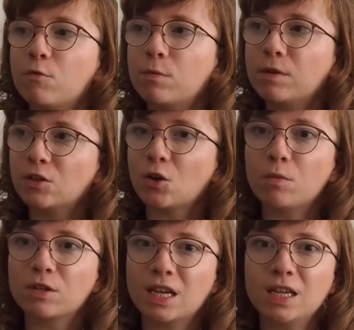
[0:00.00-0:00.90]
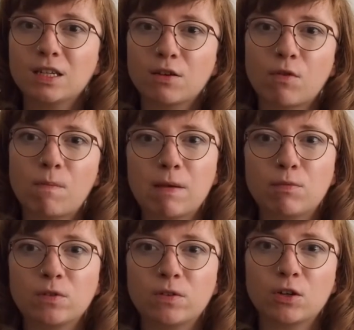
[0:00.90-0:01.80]
And it would have been so much easier
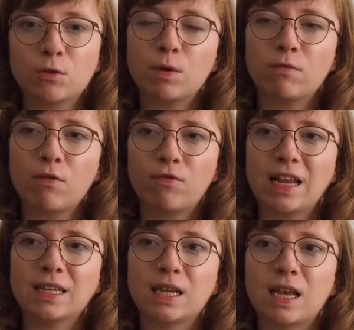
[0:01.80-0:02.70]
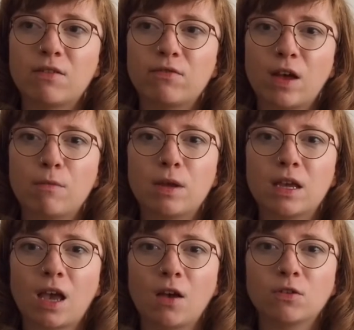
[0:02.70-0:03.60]
for people to just be reflective
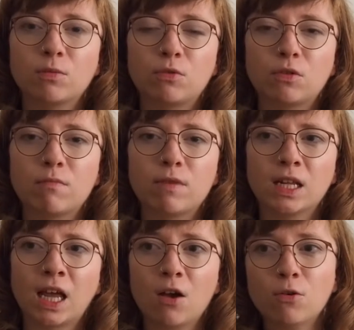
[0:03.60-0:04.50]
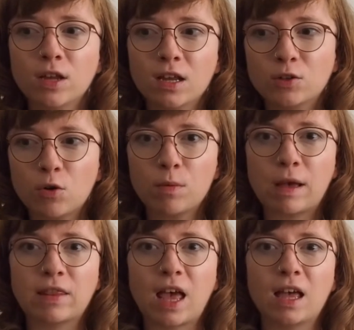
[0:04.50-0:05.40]
and be accountable and being like, oh yeah,
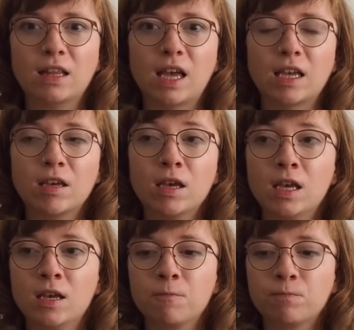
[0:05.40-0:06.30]
sorry about that. Like,